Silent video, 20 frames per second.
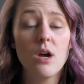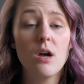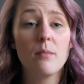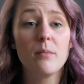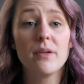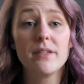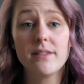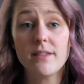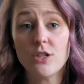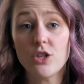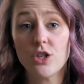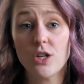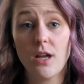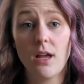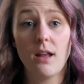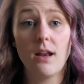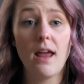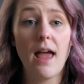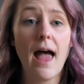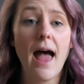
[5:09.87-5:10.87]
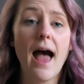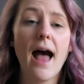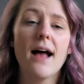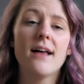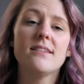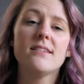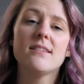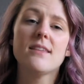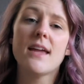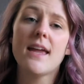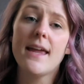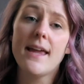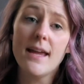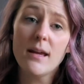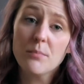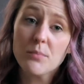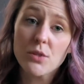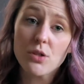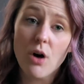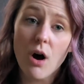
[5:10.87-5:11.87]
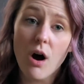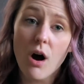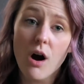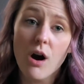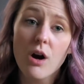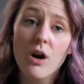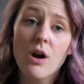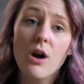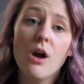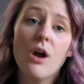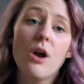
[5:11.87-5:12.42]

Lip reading: position as the hips are,